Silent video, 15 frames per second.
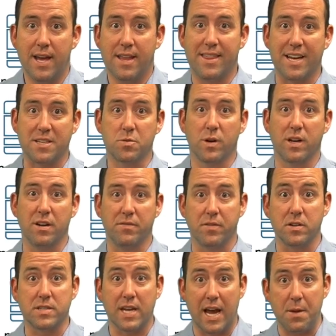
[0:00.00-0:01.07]
that's what
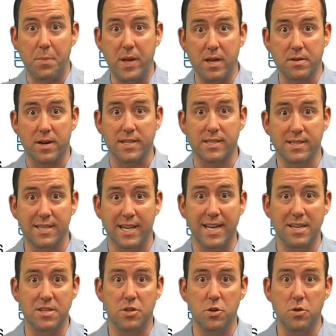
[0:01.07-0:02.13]
converts IP addresses
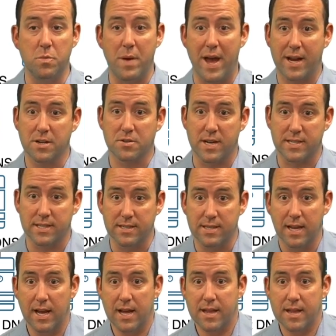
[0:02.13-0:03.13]
into MAC addresses.